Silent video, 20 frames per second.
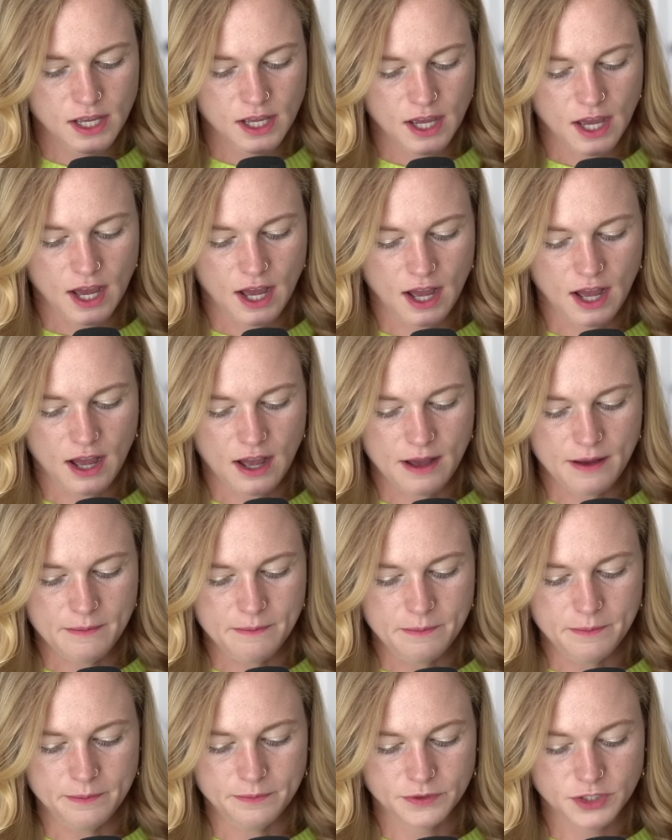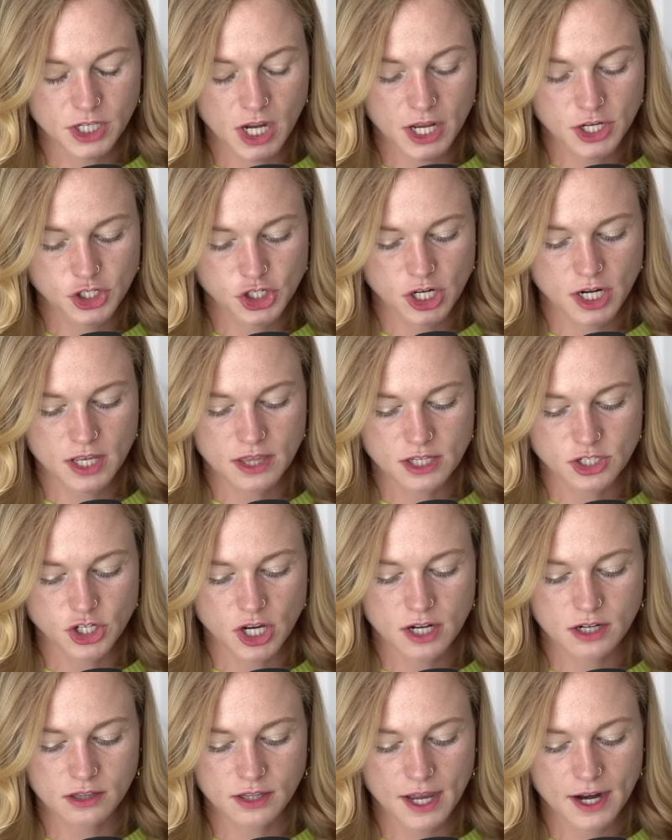um, touching the
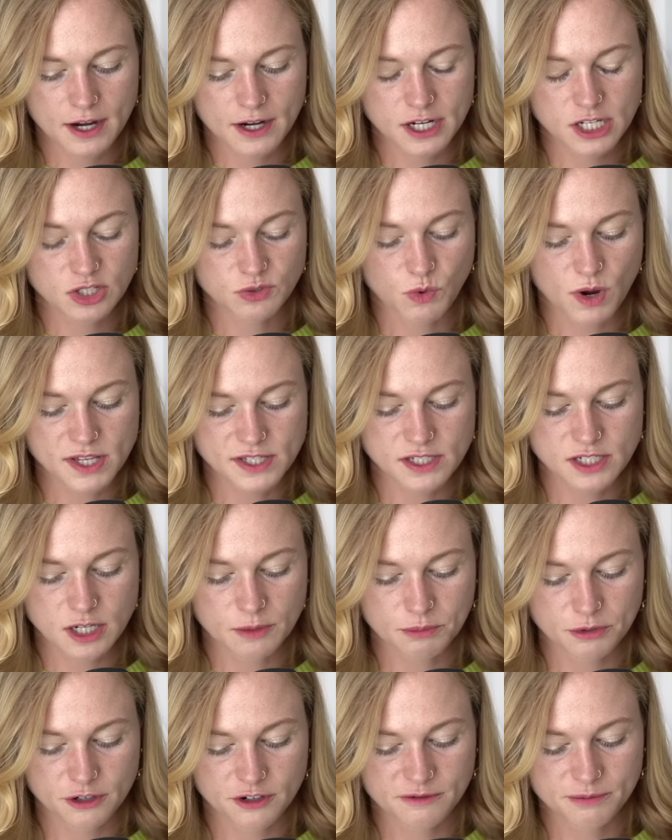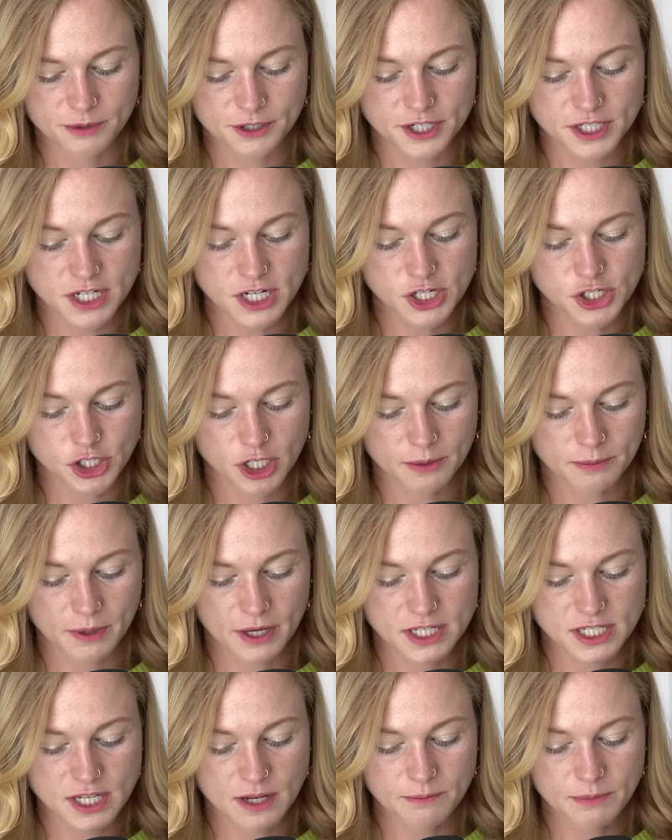genital areas wasn't a proof procedure,
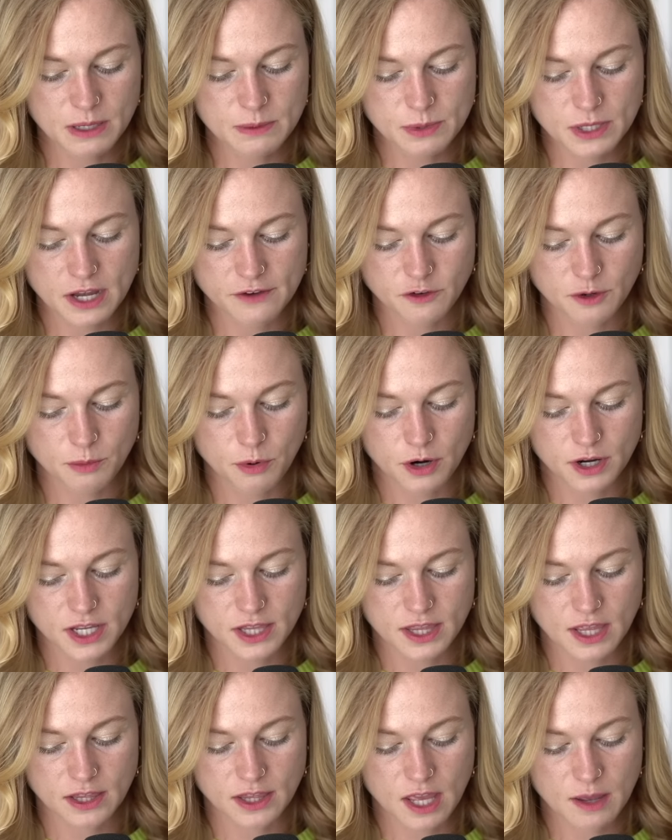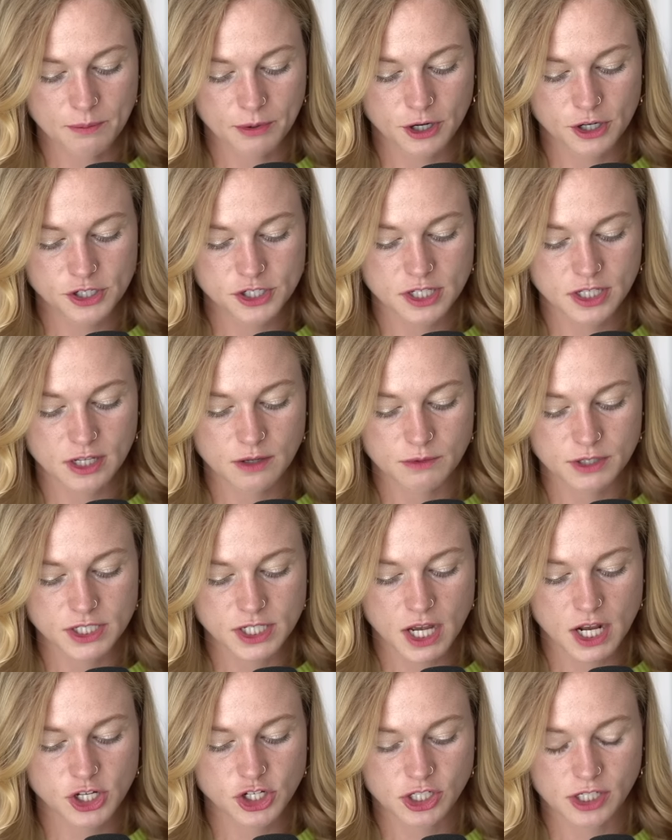but some people have reported that they personally were
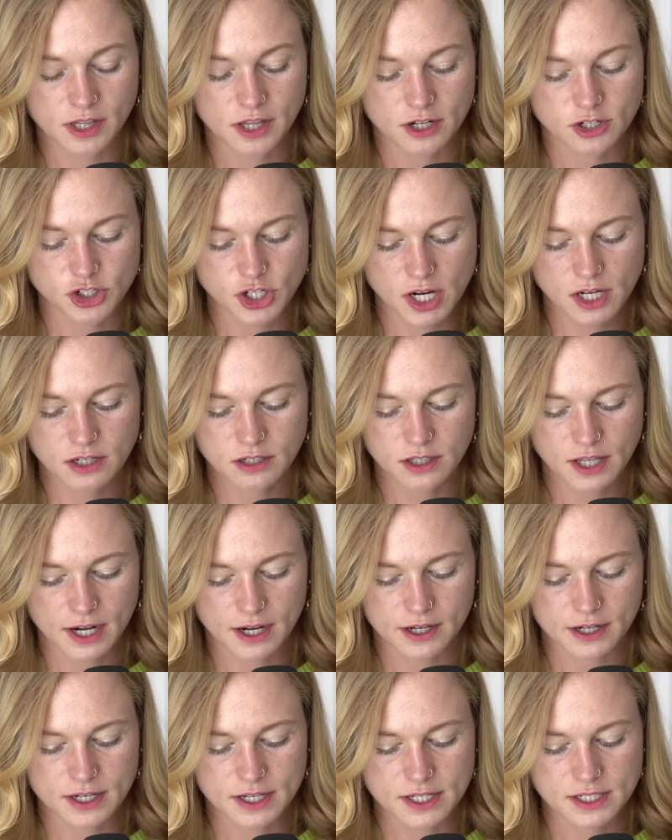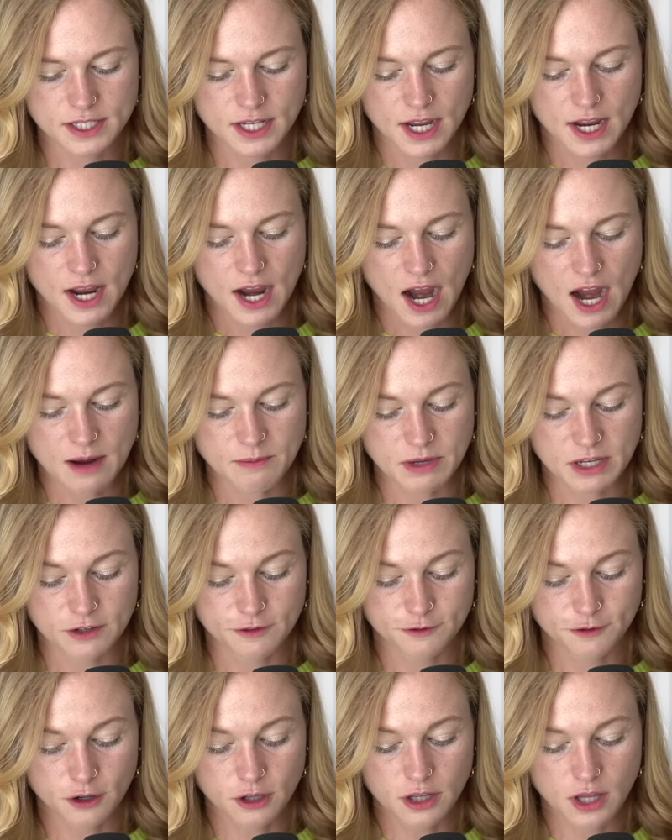touched in their genital areas. I mean,
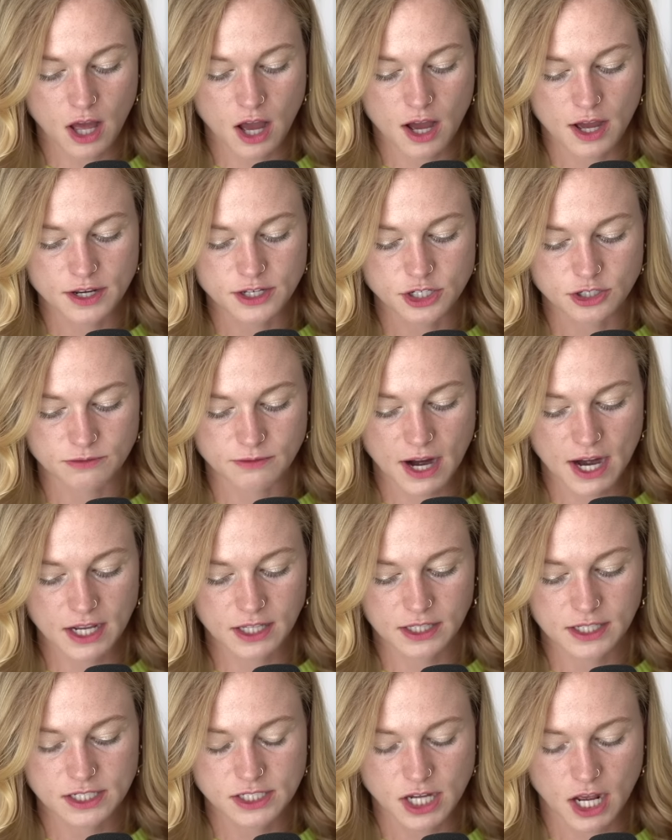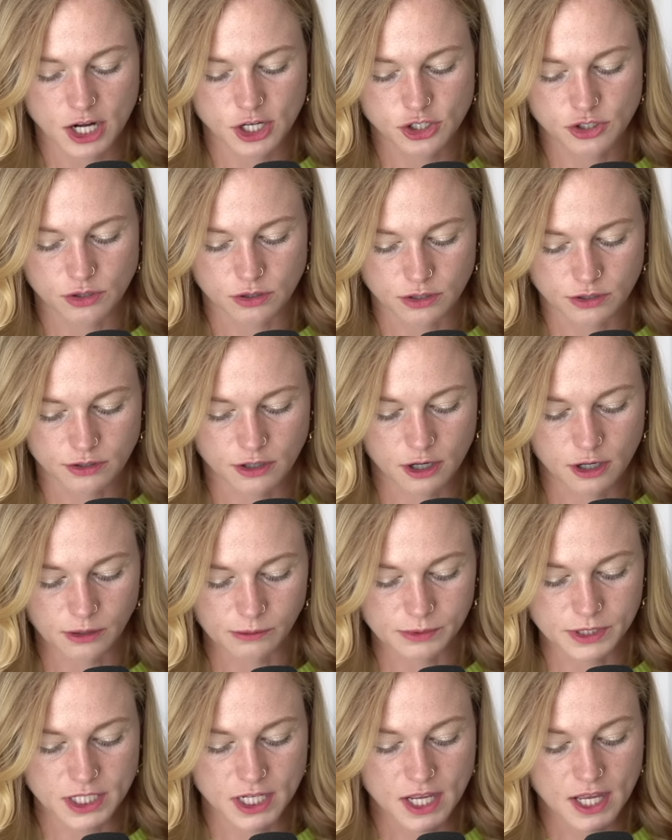full on, directly touched or
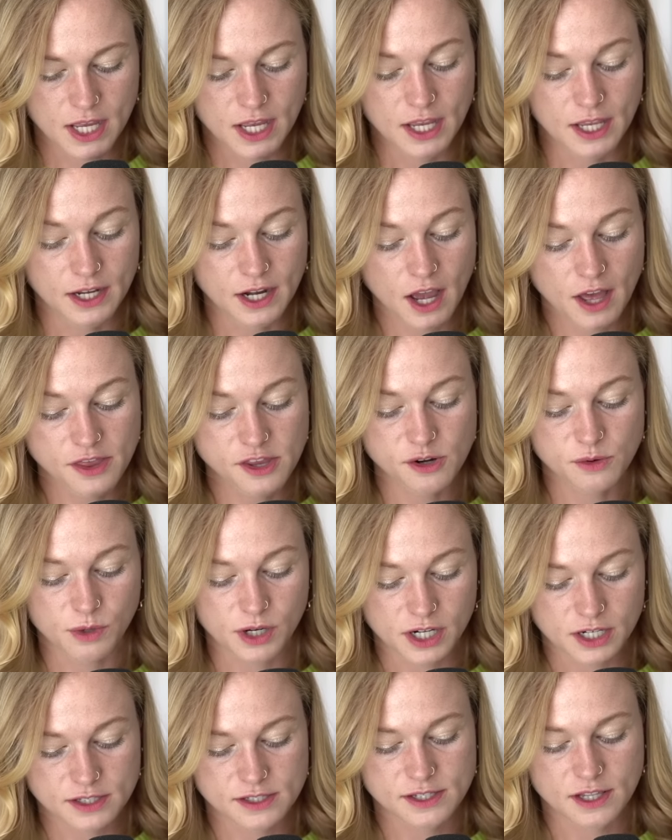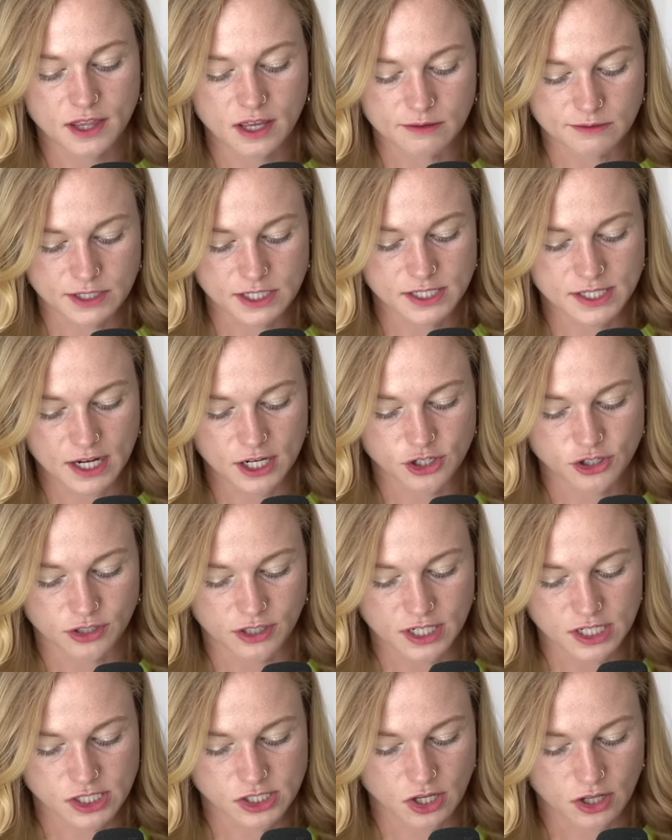groped. In other words, they were
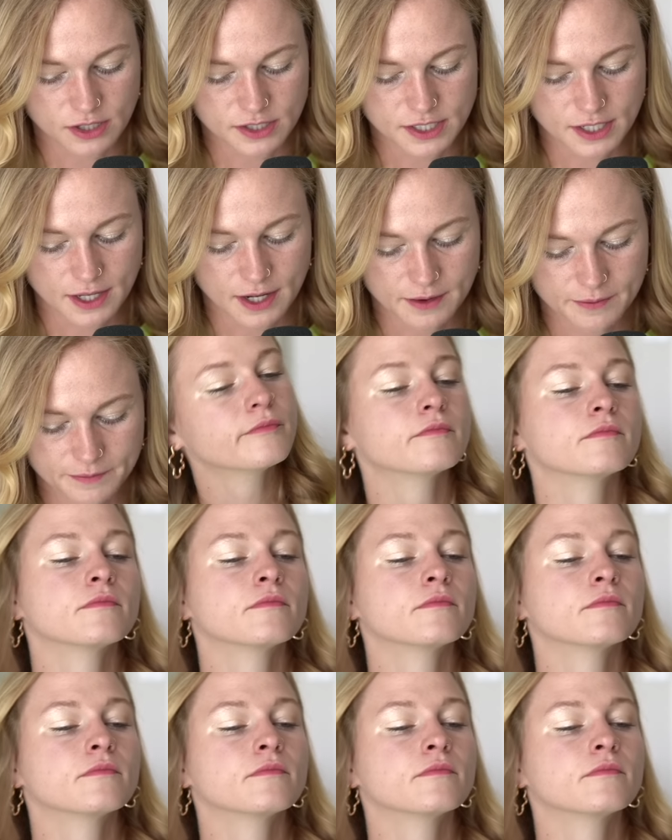sexually assaulted.